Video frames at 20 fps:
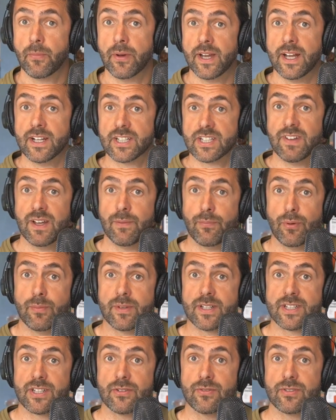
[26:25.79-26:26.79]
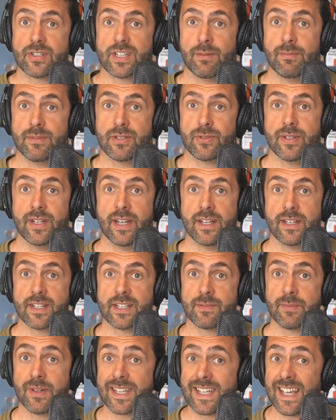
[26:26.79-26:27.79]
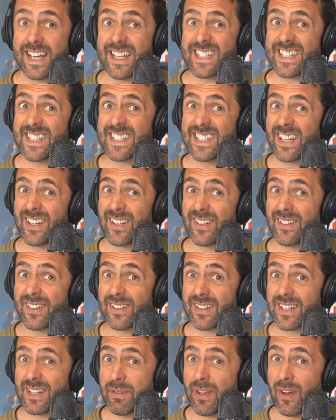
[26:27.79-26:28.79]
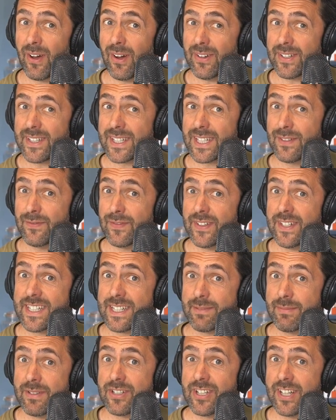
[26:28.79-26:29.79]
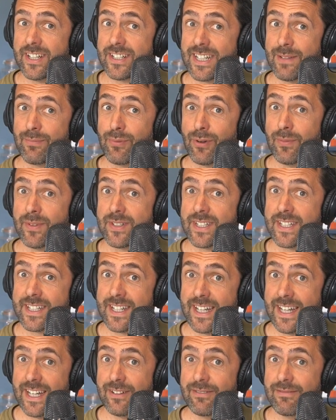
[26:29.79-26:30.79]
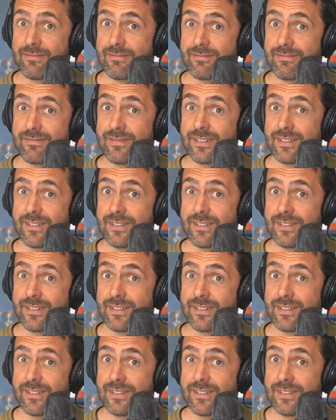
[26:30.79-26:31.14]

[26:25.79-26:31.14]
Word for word: when actually that promise cycle is coming to an end. Because my guess is that it's going to be hard to convince them to change their promises now.